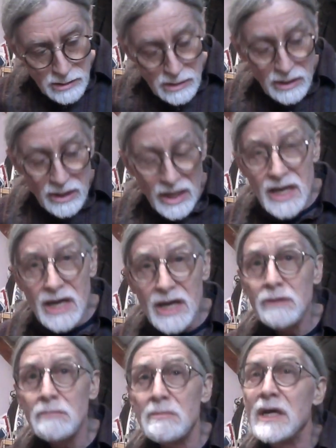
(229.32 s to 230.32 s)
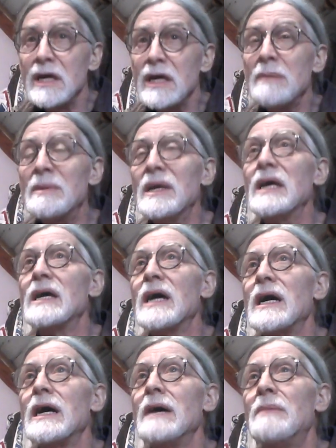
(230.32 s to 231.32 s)
It may be
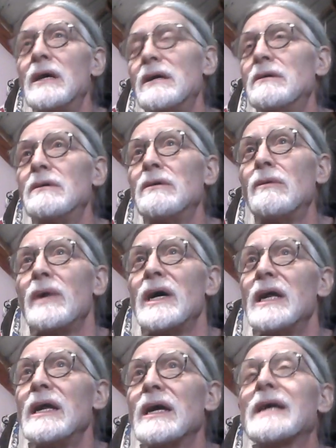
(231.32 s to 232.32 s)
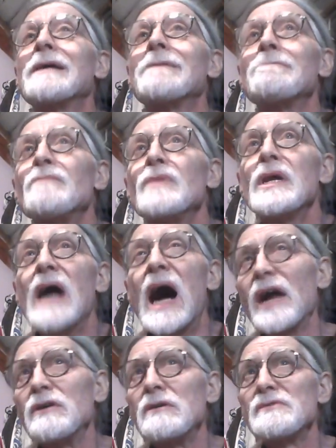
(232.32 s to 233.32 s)
I'm a relic,
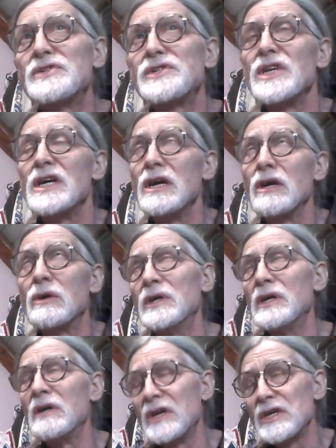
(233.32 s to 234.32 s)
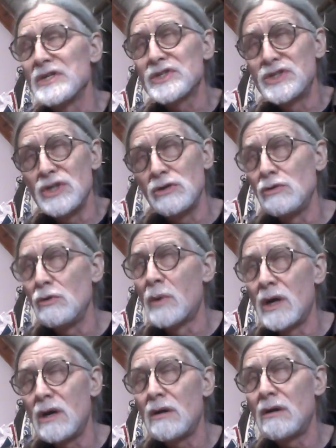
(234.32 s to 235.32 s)
out of sync with this new
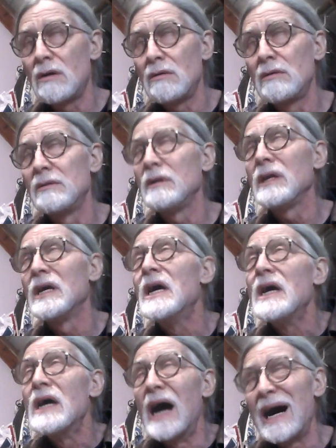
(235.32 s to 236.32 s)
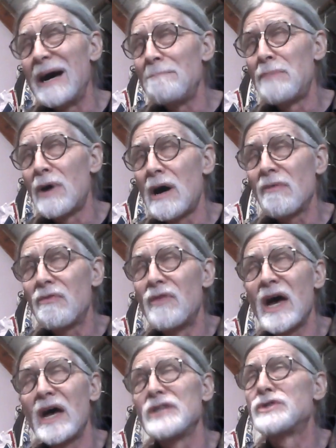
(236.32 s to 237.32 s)
world. I bought
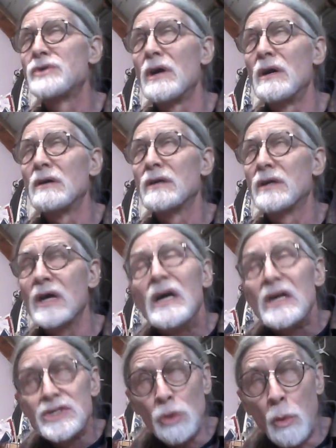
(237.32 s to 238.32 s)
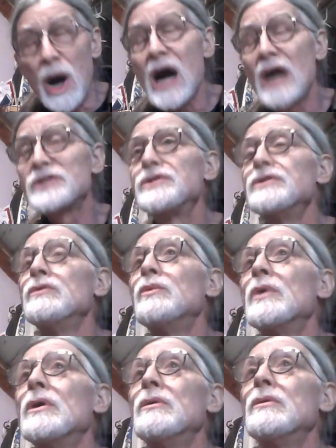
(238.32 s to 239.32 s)
that truck to watch the
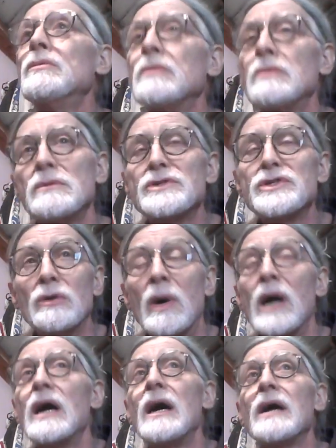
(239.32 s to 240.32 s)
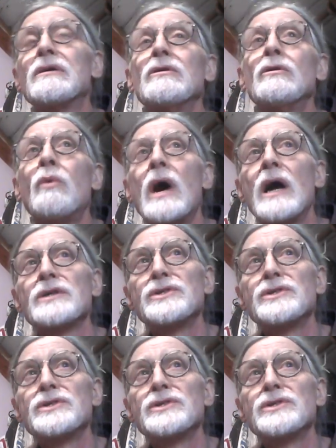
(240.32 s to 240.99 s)
road so I could watch